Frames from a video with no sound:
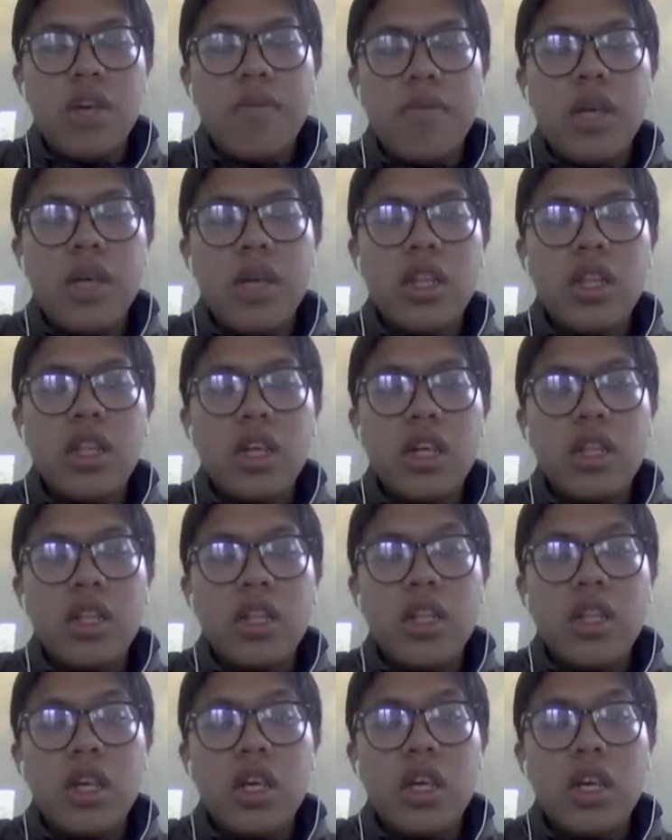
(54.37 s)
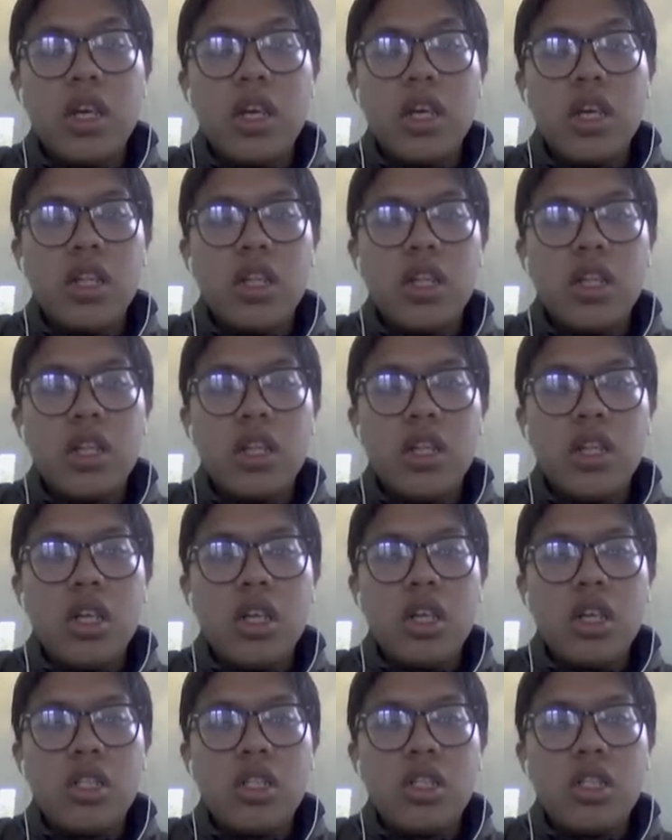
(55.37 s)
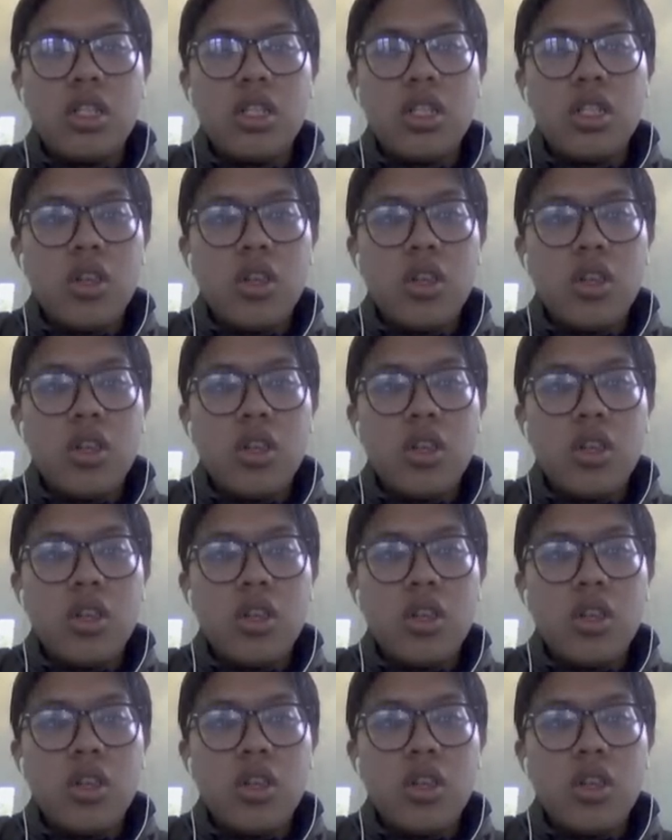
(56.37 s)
But the, there is